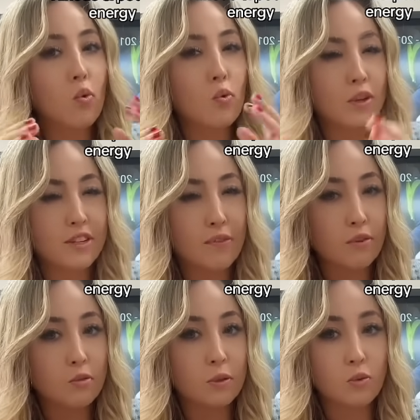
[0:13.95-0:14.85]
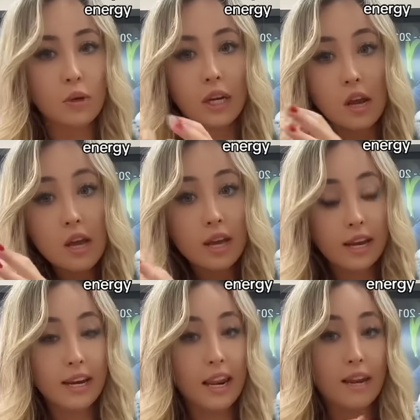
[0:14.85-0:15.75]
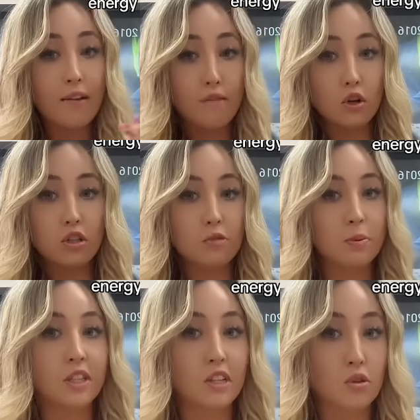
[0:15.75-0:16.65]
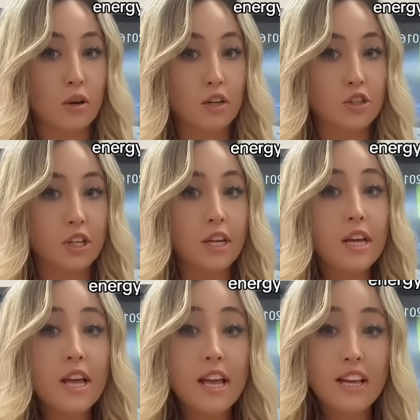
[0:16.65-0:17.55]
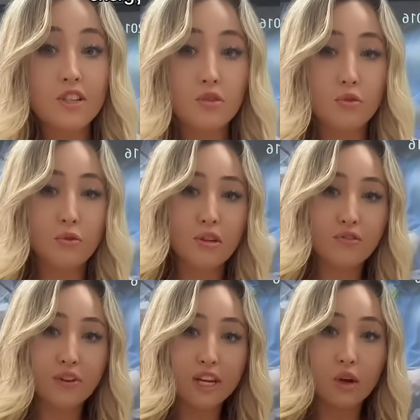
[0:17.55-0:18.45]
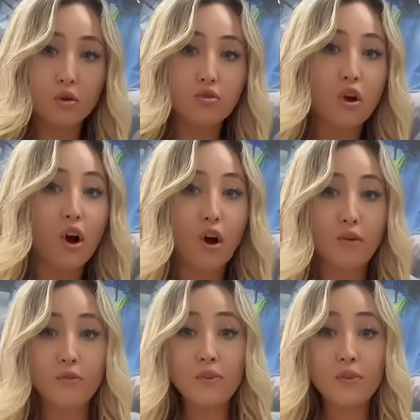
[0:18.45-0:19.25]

the difference between kinetic versus potential energy is through these videos of